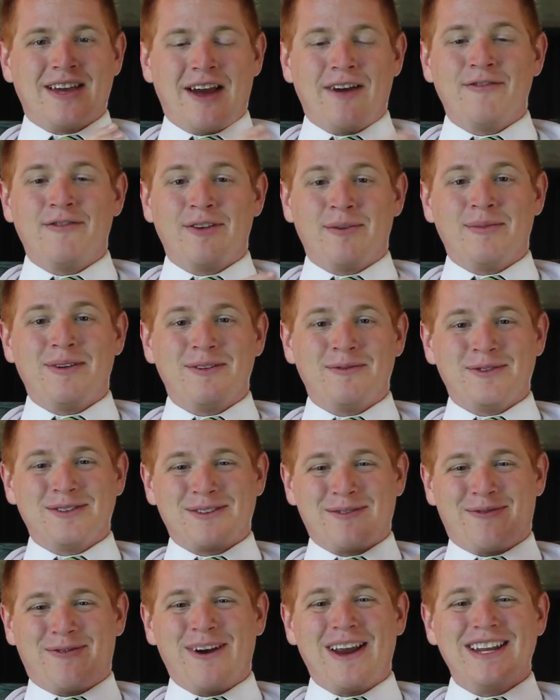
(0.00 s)
government
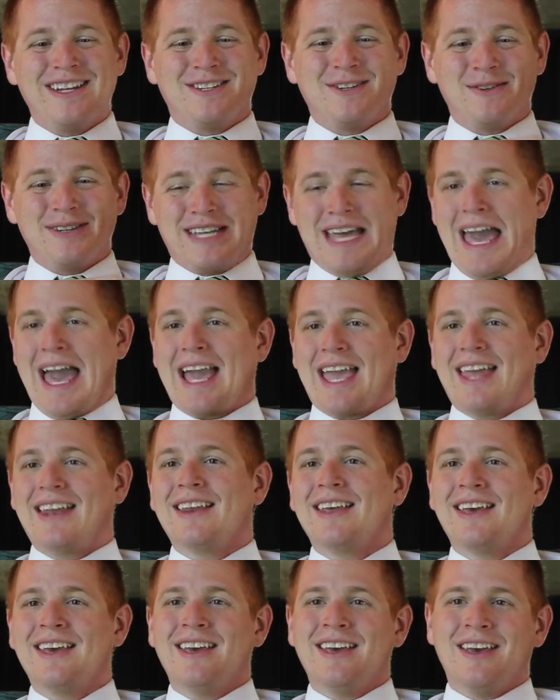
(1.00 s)
was afraid to attack it,